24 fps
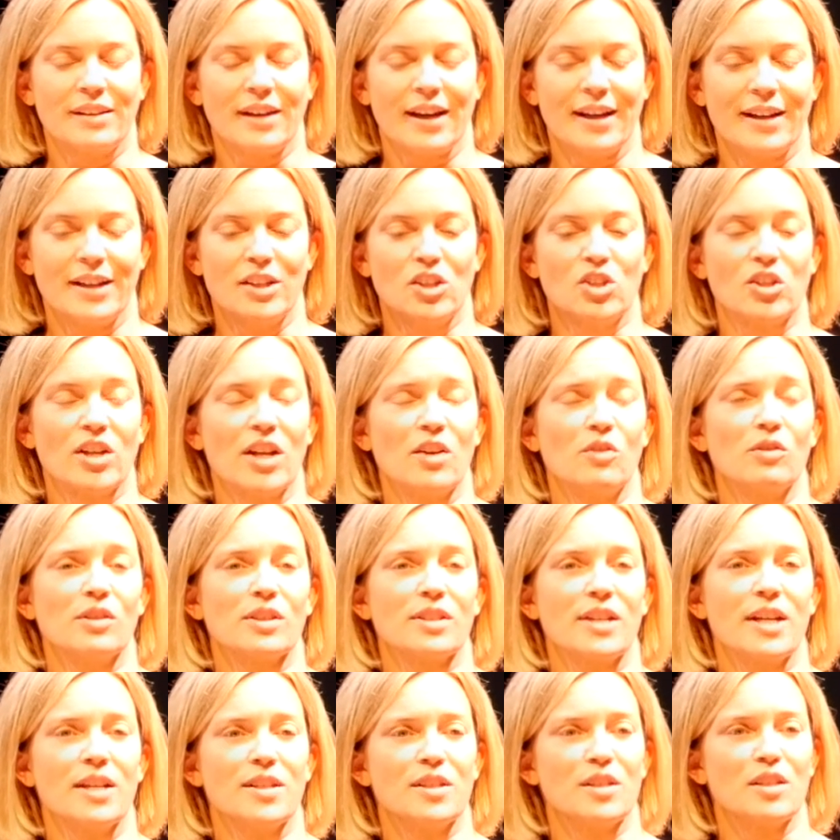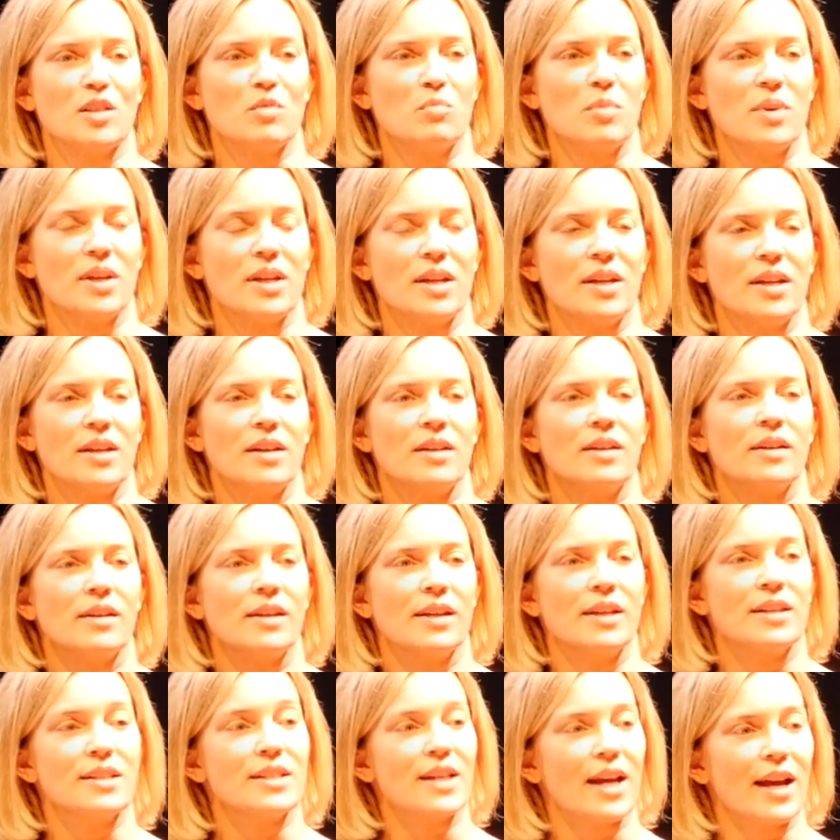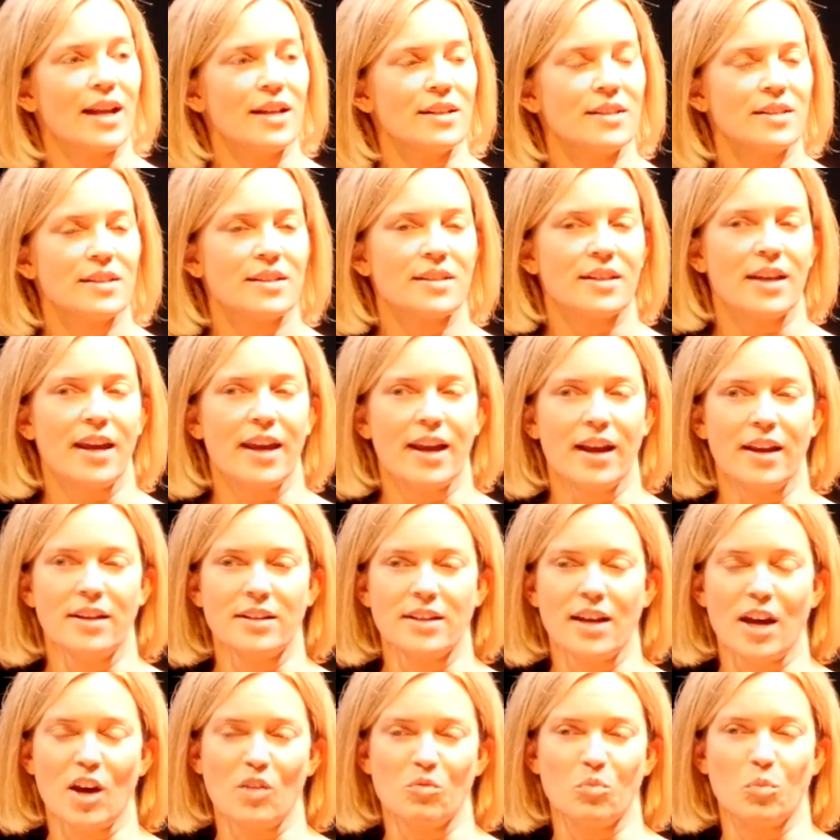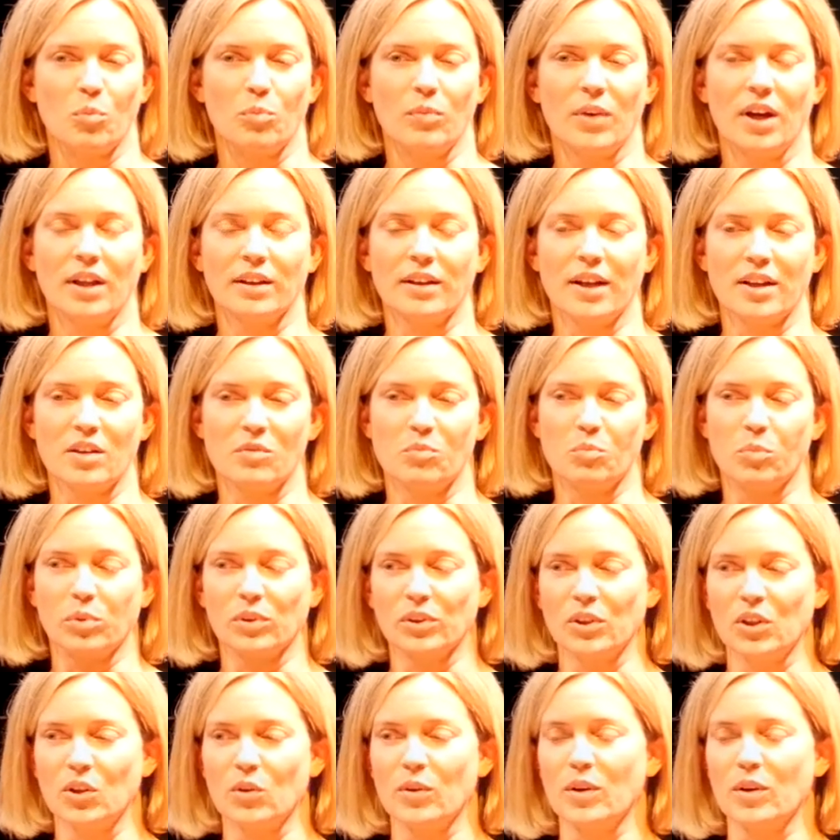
light in general tends to be intense and have a lot of blue